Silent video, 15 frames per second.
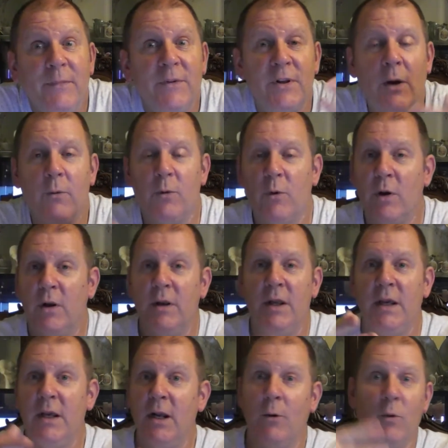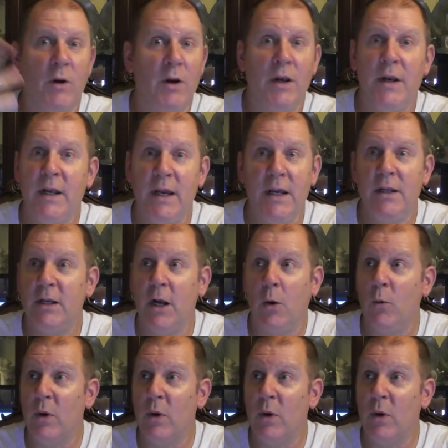so we're going to need, you know, we're going to need, you know,